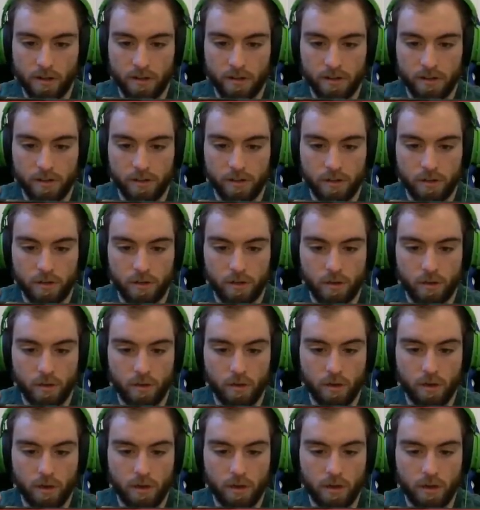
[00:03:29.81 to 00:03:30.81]
So
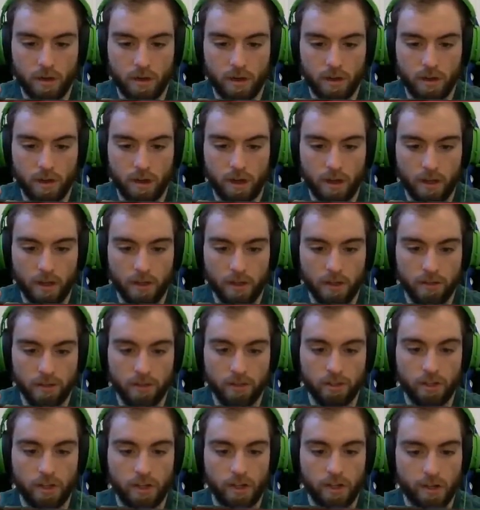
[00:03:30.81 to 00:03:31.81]
Nita and
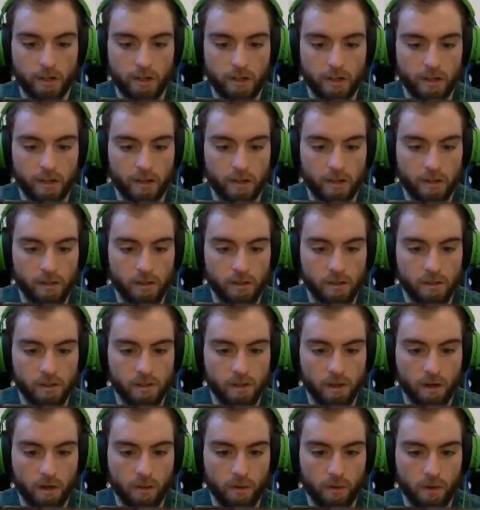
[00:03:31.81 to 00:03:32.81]
Shelly,
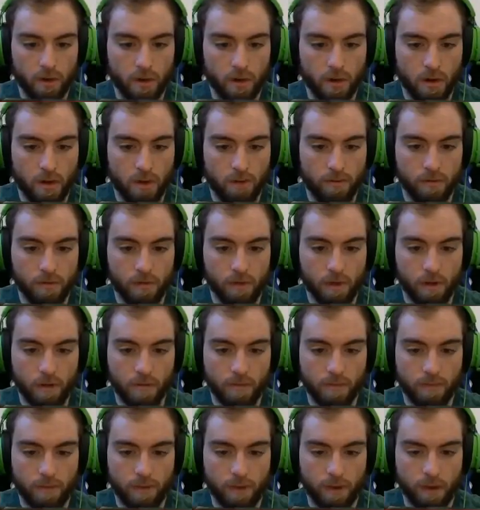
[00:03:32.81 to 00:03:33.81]
sorry, would not have a lot of
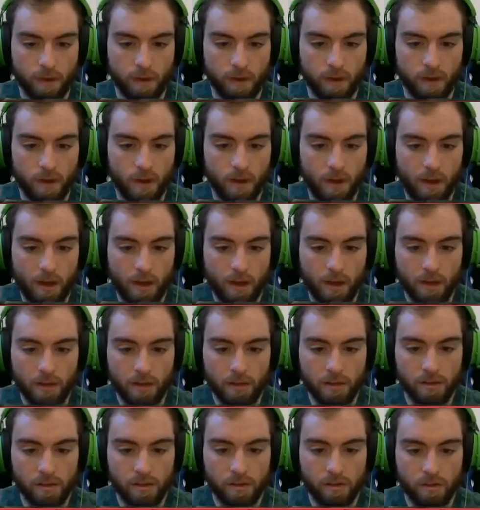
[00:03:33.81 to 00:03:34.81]
fun.
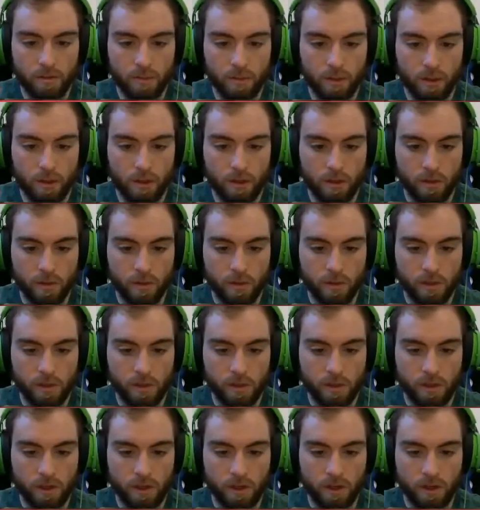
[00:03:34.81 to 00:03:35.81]
It's those brawlers. Where's the
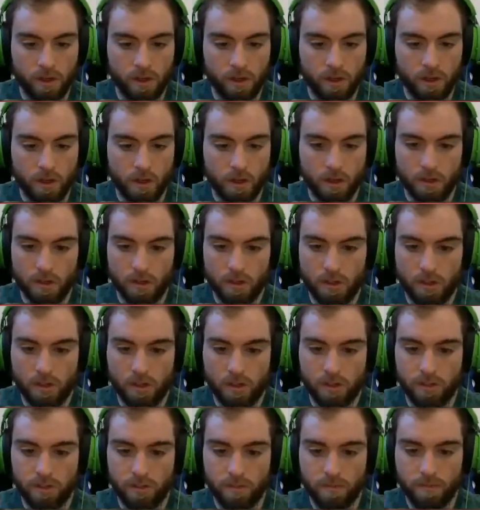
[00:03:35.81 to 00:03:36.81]
Nita? Okay, there she
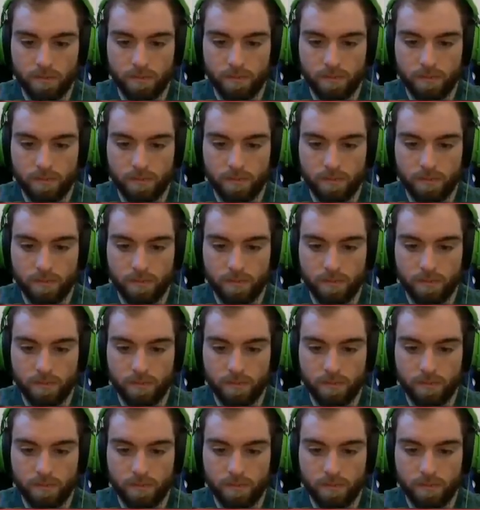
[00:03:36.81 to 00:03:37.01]
is.